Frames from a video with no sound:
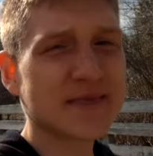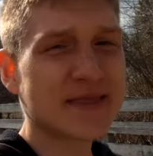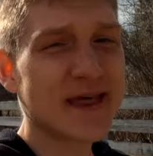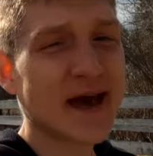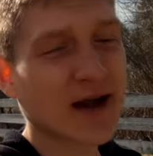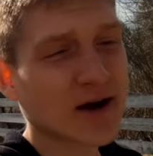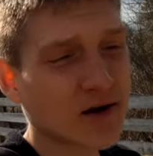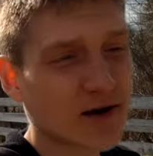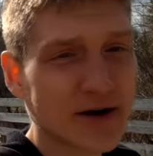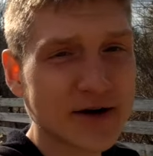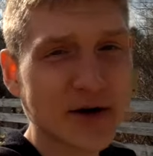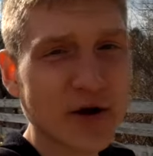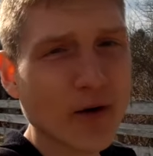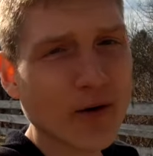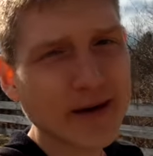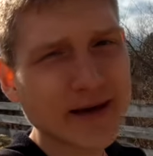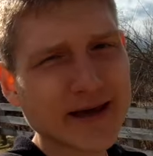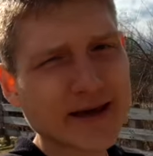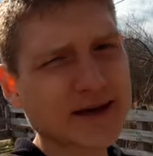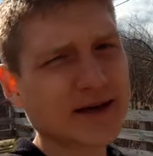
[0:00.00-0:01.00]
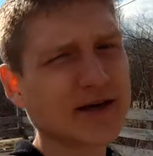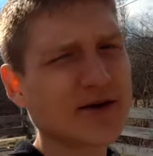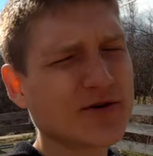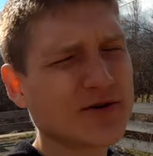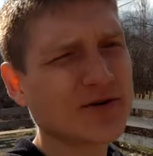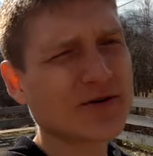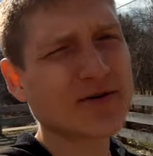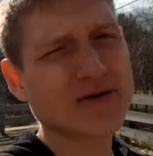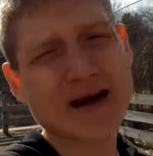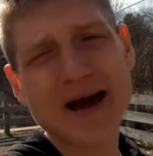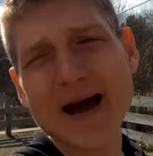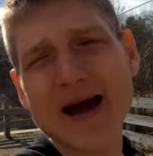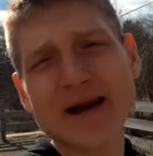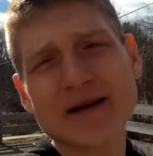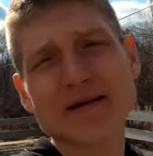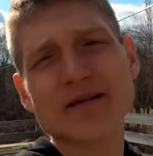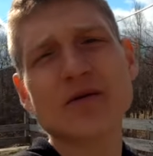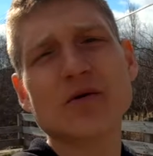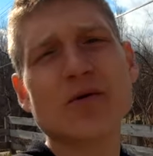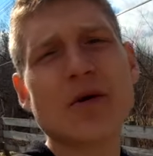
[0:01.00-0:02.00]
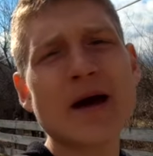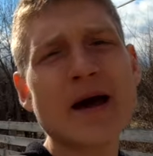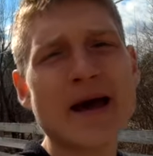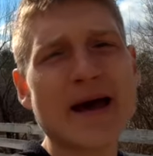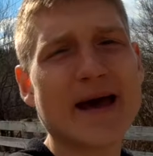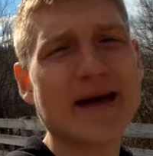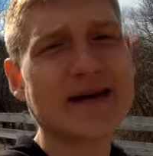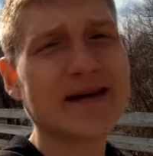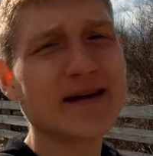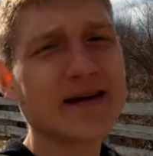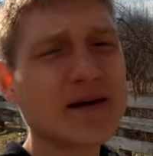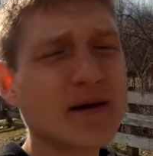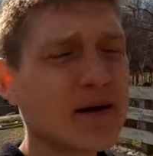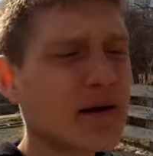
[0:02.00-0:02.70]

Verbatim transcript: that are annoying you out of the way.